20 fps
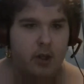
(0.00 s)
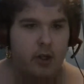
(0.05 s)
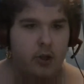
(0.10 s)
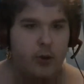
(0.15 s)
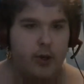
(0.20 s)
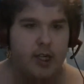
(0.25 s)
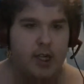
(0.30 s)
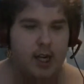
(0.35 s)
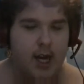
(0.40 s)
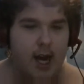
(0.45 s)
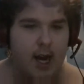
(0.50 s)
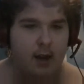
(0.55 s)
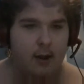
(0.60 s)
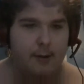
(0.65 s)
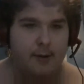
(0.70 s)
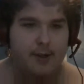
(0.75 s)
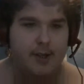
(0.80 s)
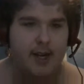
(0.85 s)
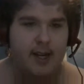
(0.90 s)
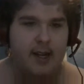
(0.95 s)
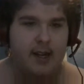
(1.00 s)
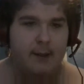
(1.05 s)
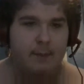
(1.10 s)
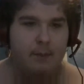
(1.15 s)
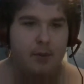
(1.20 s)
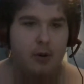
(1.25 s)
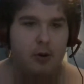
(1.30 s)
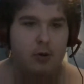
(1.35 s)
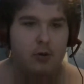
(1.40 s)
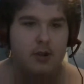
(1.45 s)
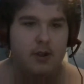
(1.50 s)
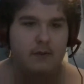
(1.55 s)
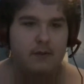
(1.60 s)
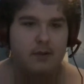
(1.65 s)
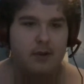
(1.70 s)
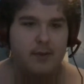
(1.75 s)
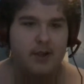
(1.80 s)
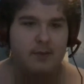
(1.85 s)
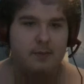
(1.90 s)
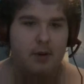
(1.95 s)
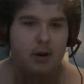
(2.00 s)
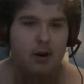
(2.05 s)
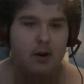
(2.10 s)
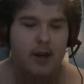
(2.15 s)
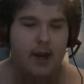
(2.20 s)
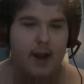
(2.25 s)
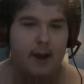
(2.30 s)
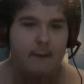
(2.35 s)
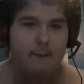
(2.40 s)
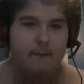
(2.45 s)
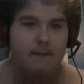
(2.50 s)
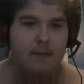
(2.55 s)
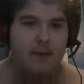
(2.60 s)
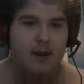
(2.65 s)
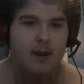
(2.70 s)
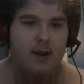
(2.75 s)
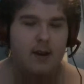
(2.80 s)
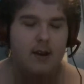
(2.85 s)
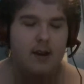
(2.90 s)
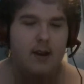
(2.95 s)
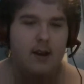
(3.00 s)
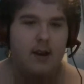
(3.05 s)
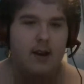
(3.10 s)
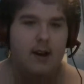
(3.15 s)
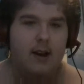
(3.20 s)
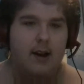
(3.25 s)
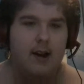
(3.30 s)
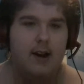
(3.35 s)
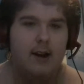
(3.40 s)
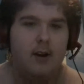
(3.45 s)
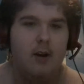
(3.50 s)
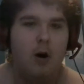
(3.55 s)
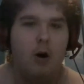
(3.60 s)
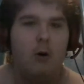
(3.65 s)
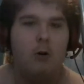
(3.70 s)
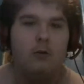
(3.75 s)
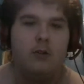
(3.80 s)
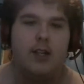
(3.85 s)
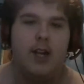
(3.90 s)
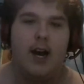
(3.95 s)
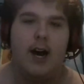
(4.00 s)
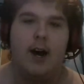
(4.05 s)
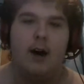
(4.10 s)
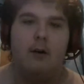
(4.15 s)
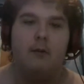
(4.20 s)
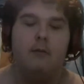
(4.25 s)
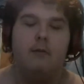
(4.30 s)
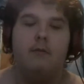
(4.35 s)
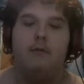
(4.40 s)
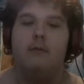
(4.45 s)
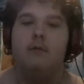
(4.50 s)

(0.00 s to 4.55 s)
To which Kylo gently pulls it from his pocket and holds it out.